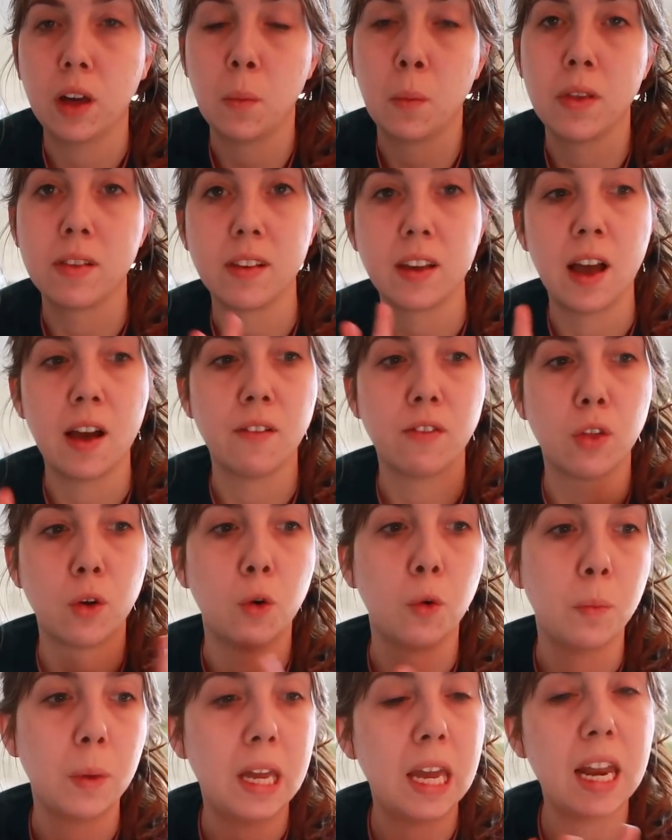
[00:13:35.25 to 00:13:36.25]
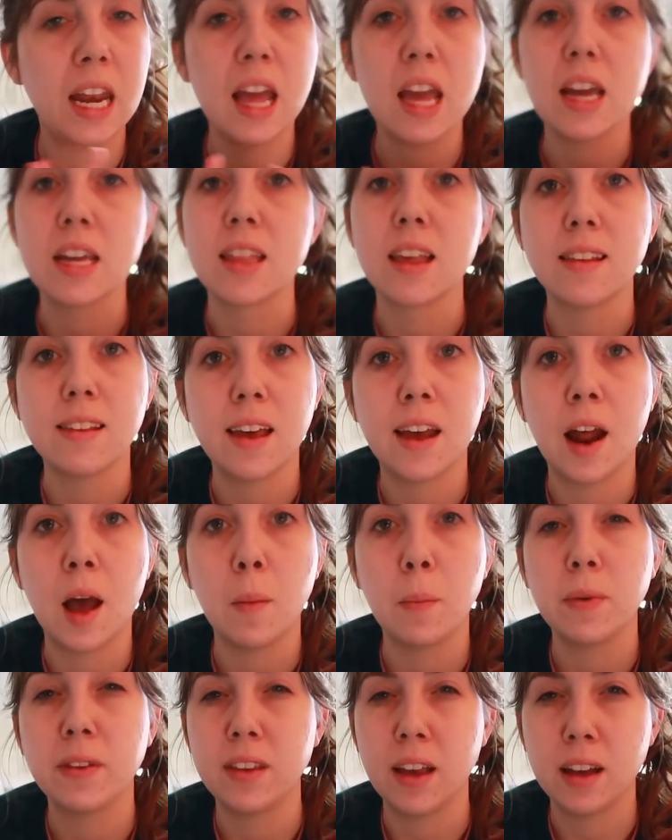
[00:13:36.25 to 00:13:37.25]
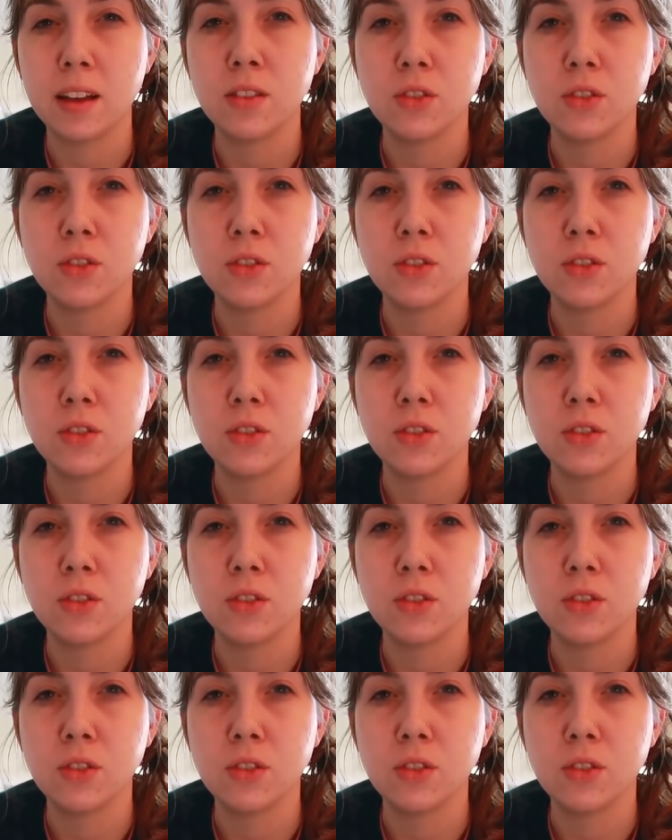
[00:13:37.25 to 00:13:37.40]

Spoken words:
And once I have the whole beginning and the setup set